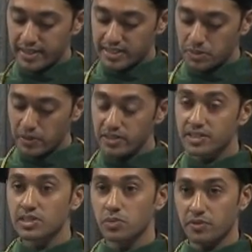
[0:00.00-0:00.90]

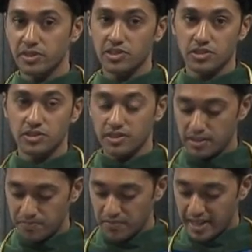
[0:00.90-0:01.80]
experiences with physicians.
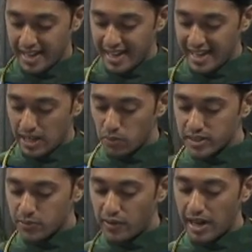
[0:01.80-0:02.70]
It
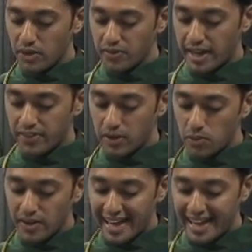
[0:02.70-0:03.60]
was found that there
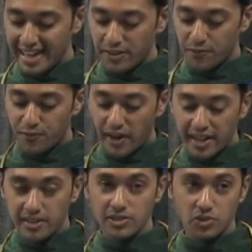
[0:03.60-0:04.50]
were 8
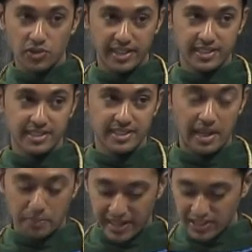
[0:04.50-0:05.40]
vital traits
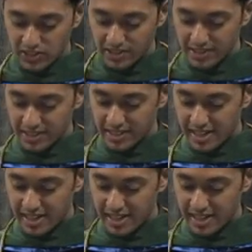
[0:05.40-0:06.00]
that patients